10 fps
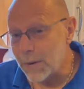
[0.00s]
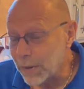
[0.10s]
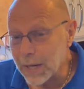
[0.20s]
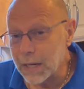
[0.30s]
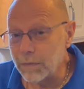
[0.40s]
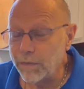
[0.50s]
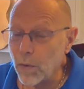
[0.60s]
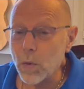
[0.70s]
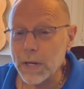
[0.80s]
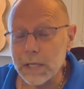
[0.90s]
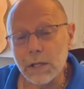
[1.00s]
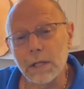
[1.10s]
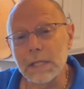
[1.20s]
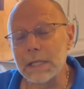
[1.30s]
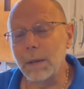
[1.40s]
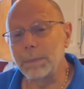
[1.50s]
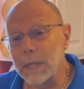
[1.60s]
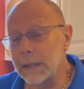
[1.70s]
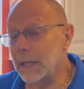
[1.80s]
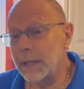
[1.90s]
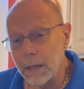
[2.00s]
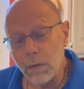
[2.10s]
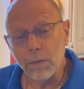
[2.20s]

we're going to focus on something that you don't